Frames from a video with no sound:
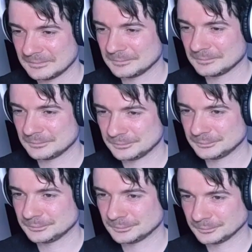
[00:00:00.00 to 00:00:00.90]

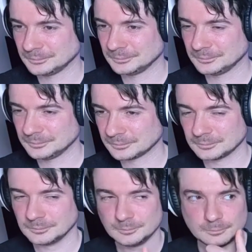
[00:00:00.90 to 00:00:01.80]
participated in an
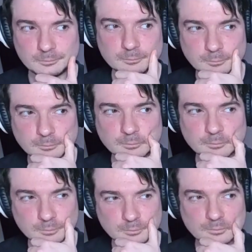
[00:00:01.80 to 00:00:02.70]
open poker tour
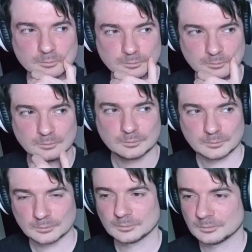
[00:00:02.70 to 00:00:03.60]
in
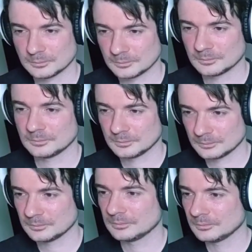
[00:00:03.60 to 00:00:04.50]
2022 and
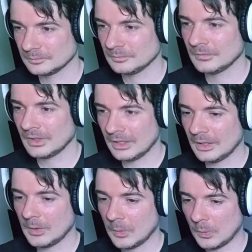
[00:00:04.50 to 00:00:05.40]
finished in
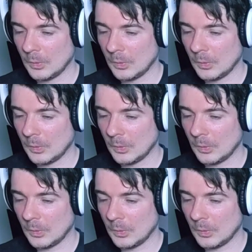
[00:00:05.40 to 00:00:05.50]
second place.